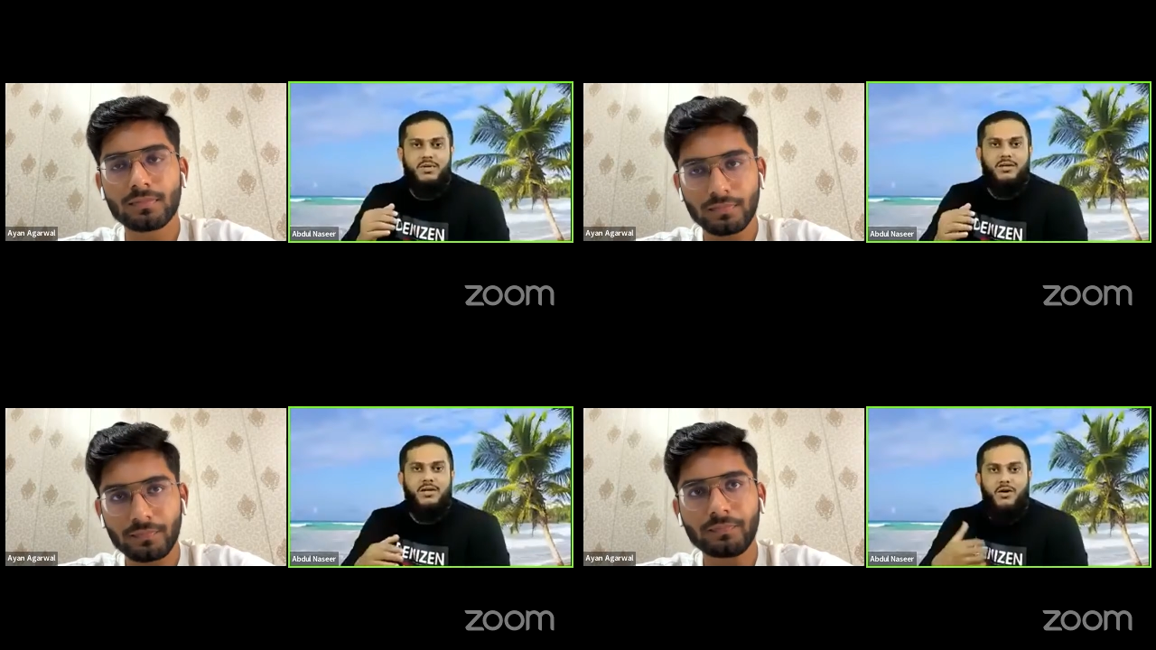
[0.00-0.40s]

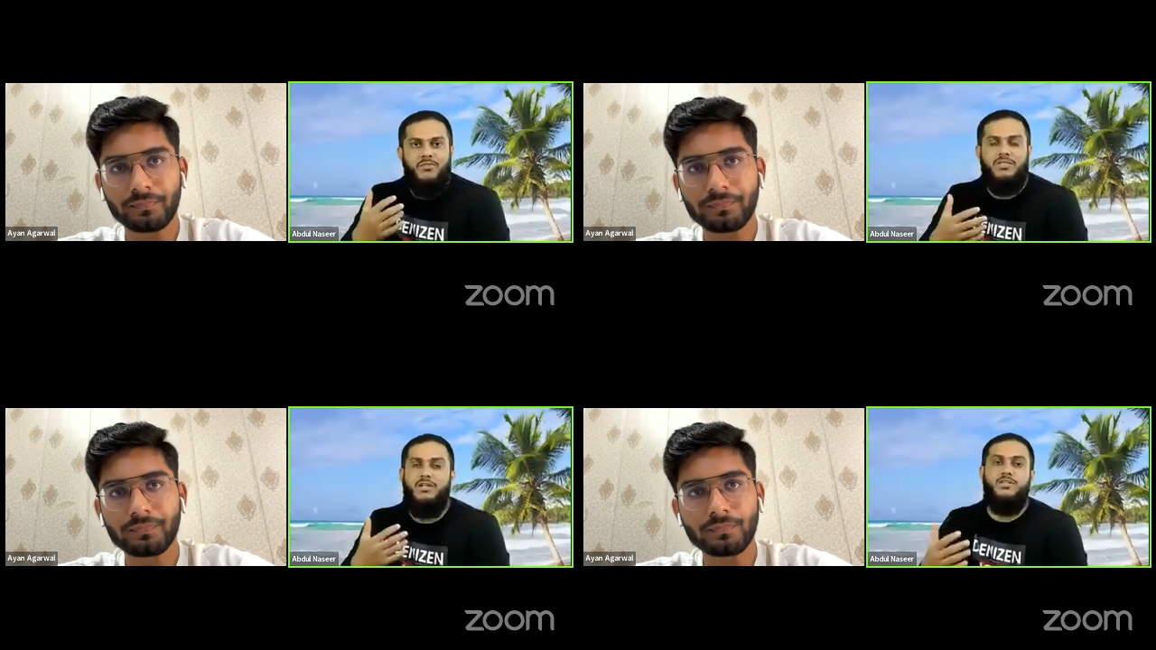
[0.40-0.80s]

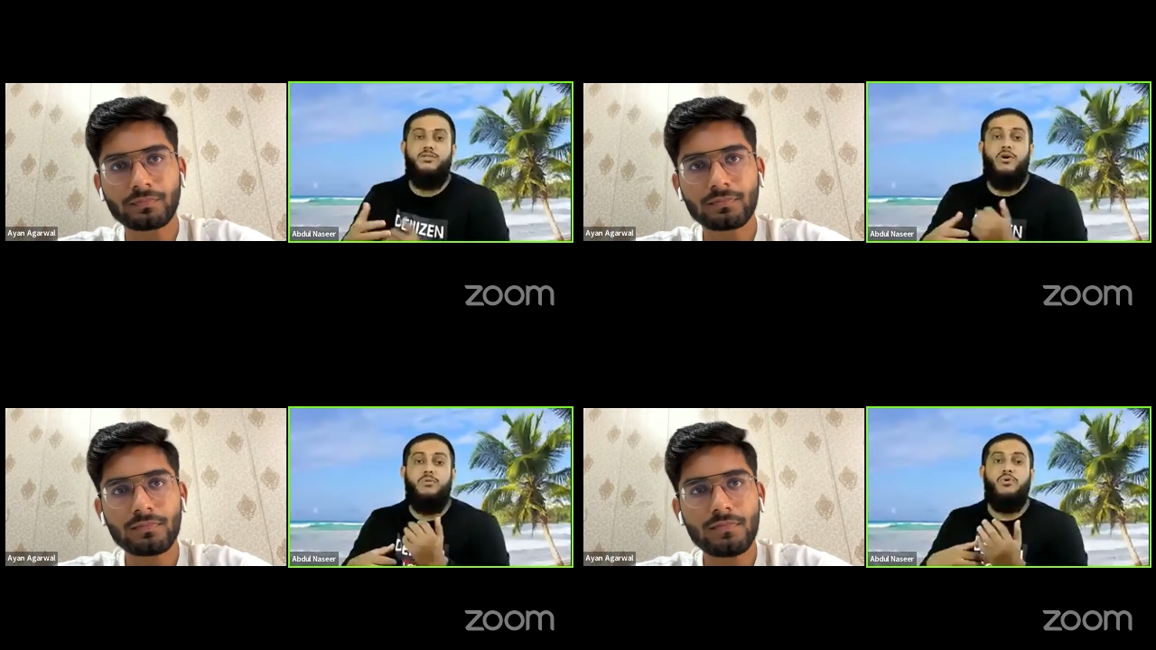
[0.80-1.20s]
Speaker 1: Obviously, it is
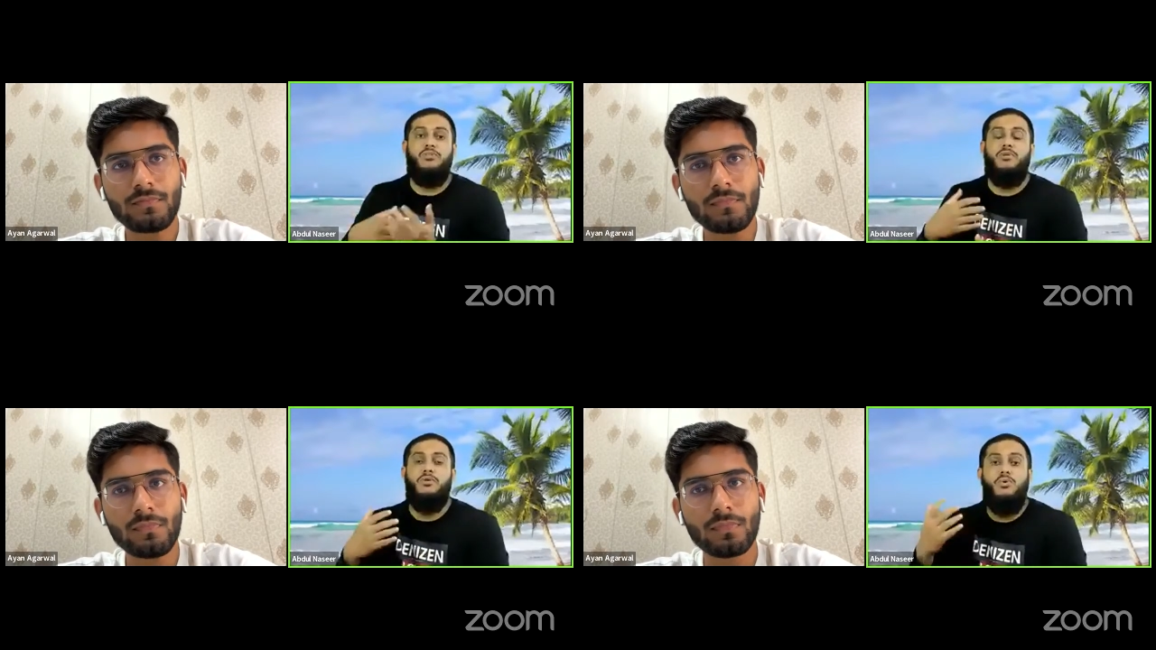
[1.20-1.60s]
not possible
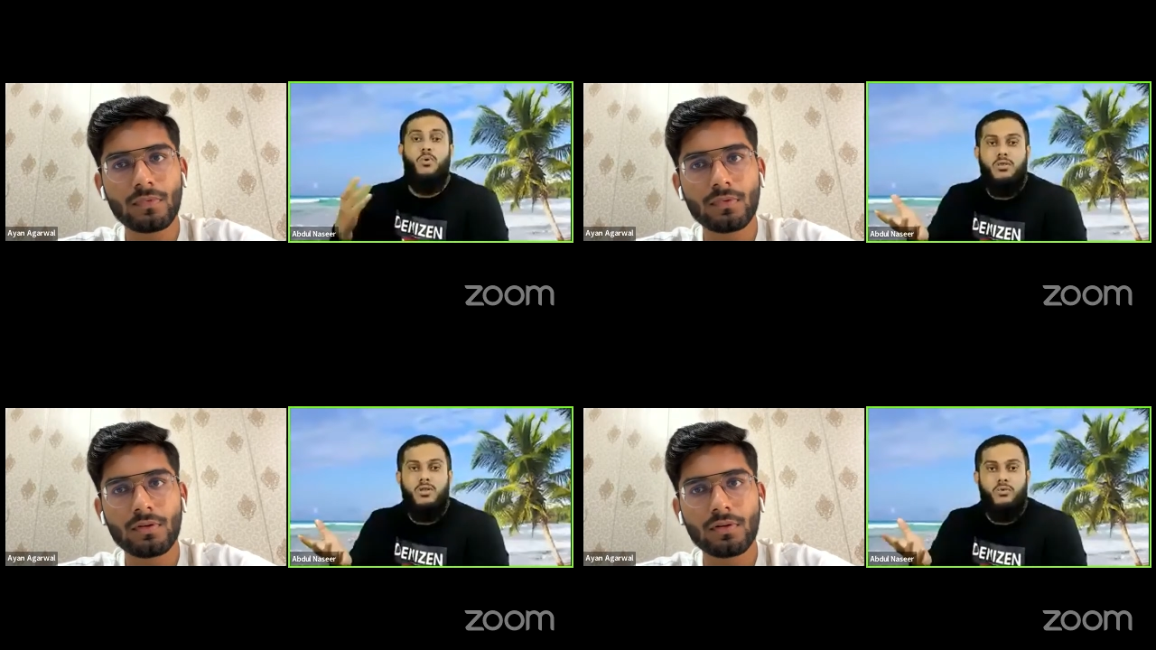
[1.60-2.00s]
to do all
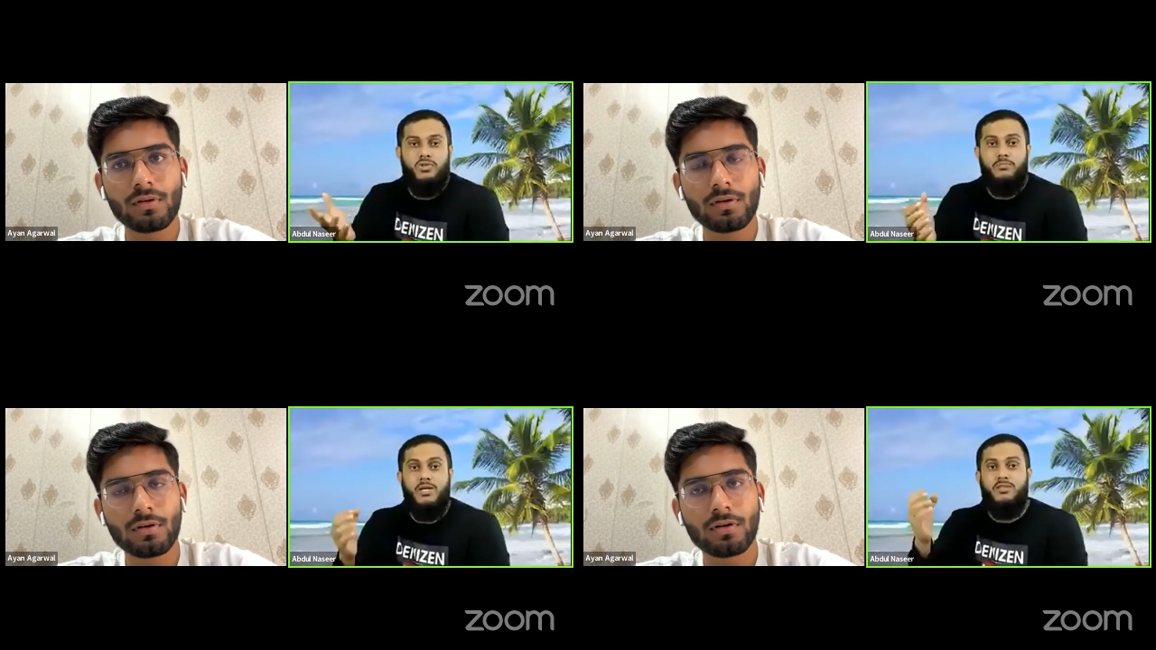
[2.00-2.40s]
the question
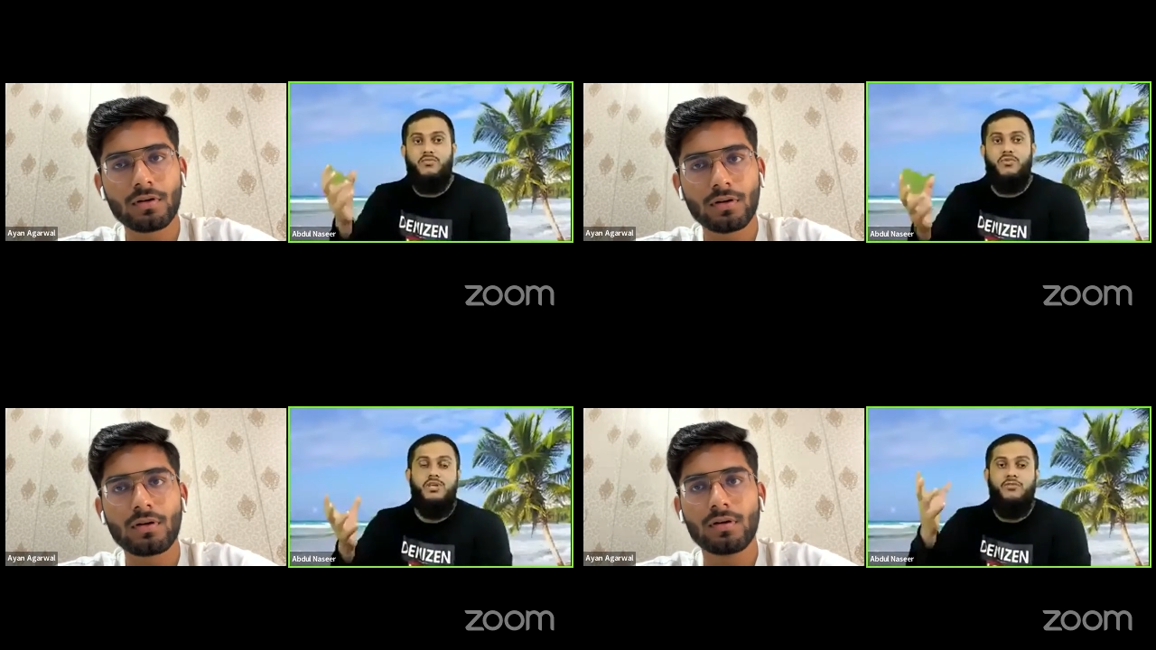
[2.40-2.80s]
bank. Therefore,
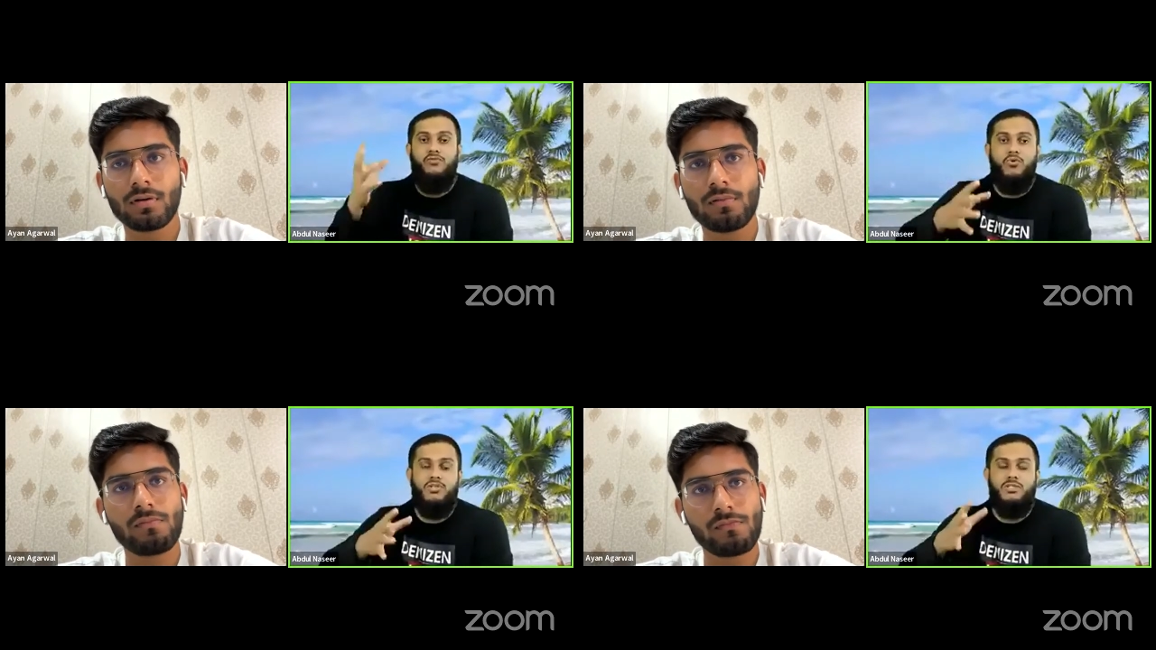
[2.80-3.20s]
he
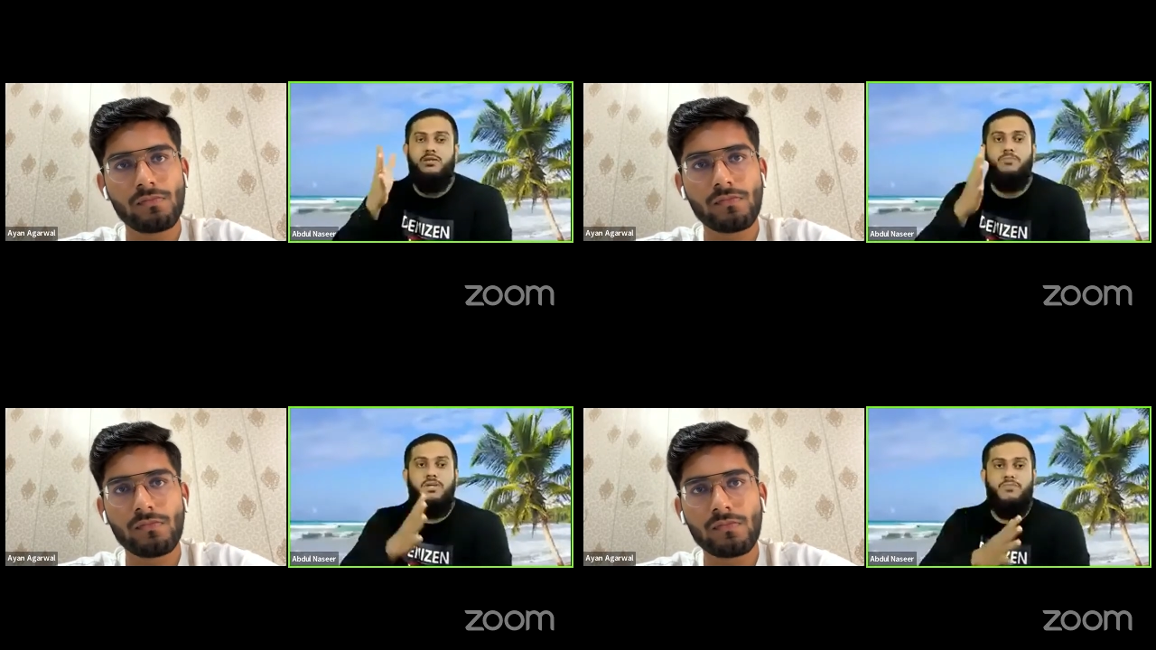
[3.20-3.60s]
focused on the
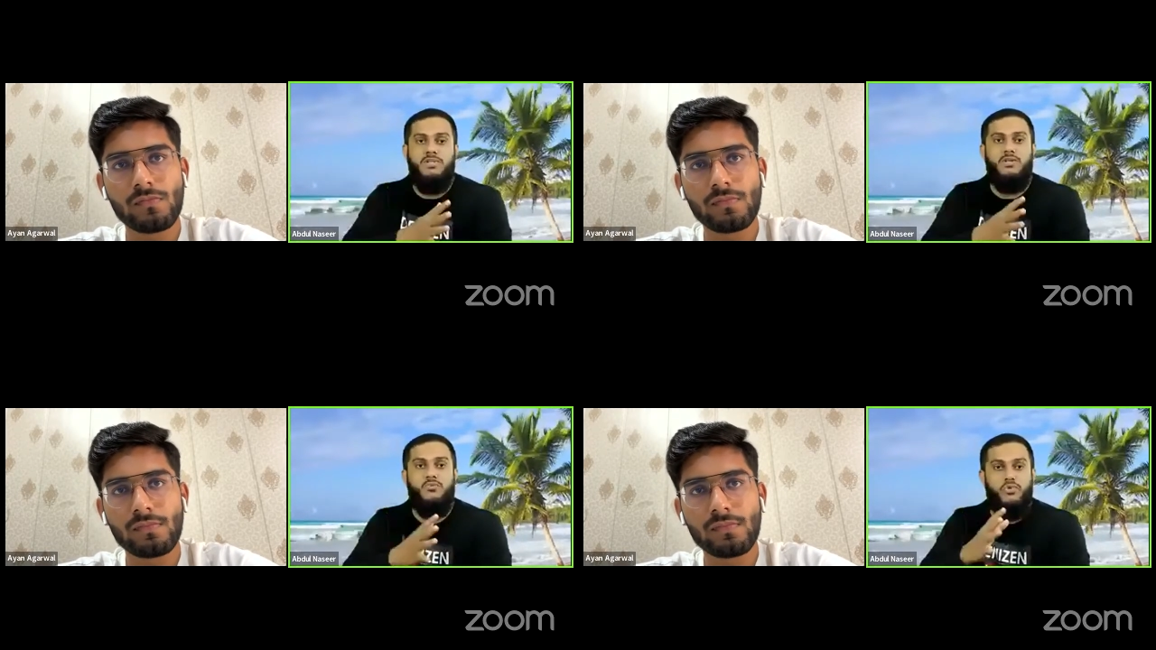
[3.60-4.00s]
previous
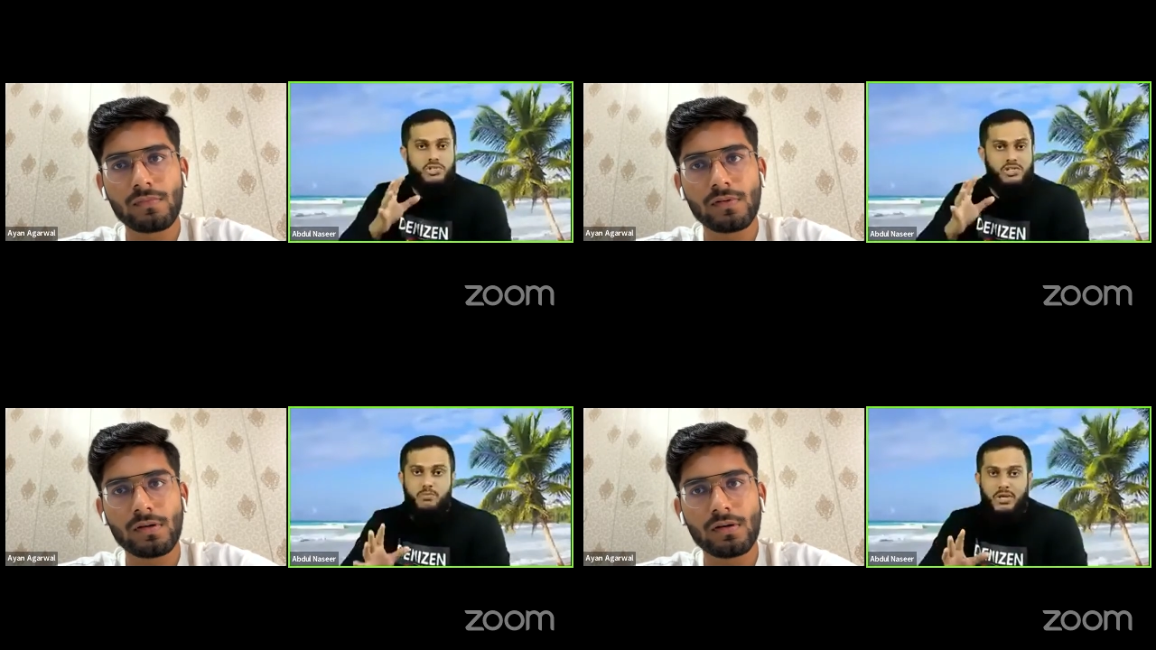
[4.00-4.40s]
year
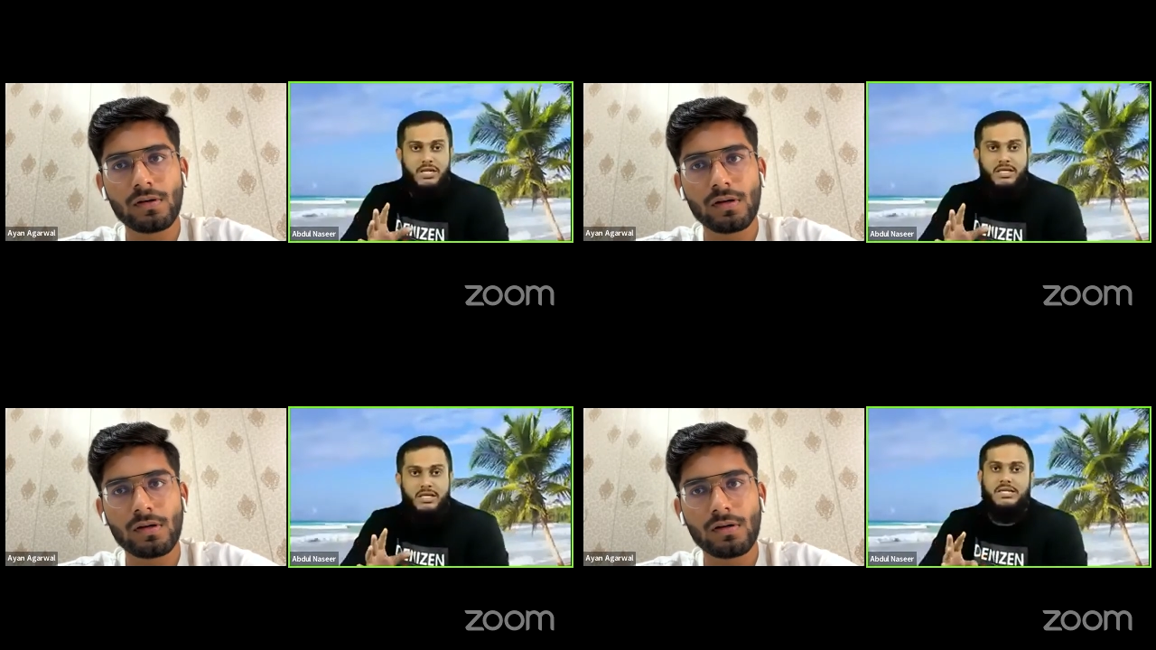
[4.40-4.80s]
questions mainly.